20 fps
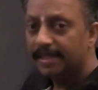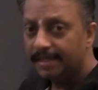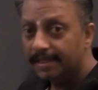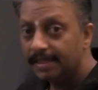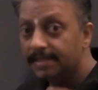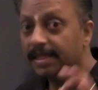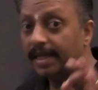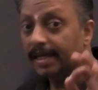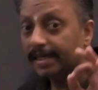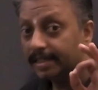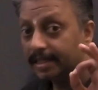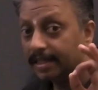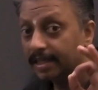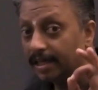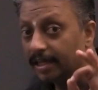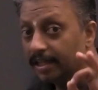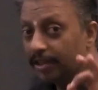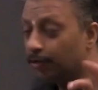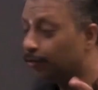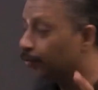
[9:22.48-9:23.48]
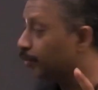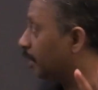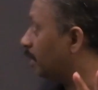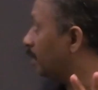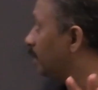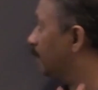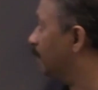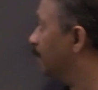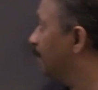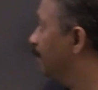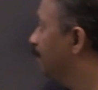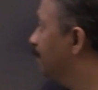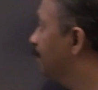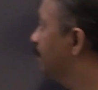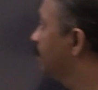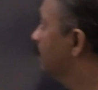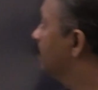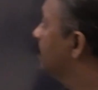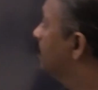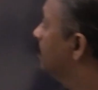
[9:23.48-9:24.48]
It is electrically neutral.
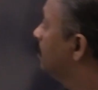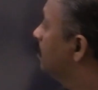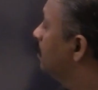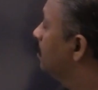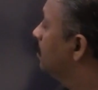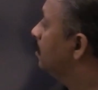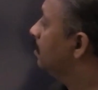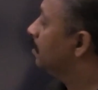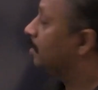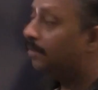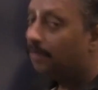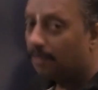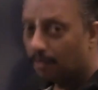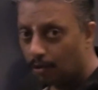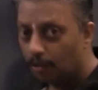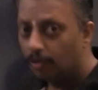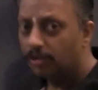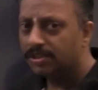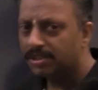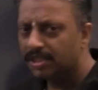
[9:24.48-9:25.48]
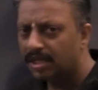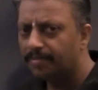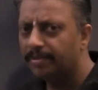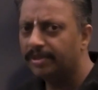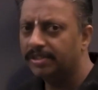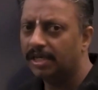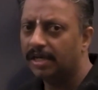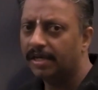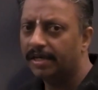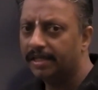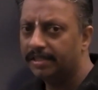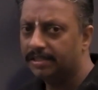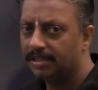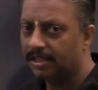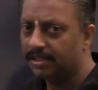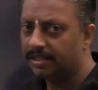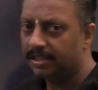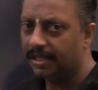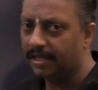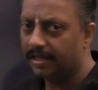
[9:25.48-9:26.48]
Holes are majority
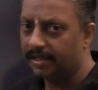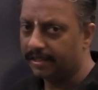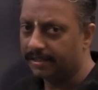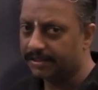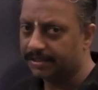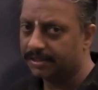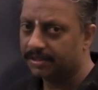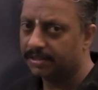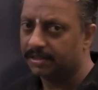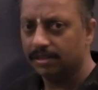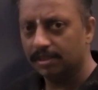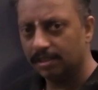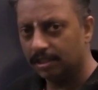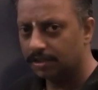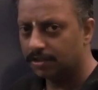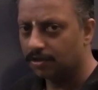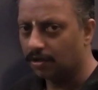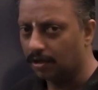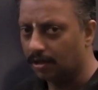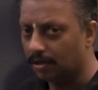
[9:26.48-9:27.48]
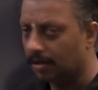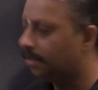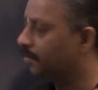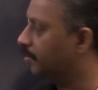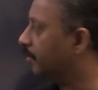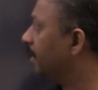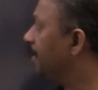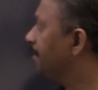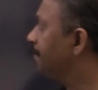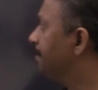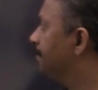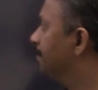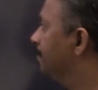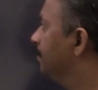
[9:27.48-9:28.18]
charge carriers. That's all. Okay.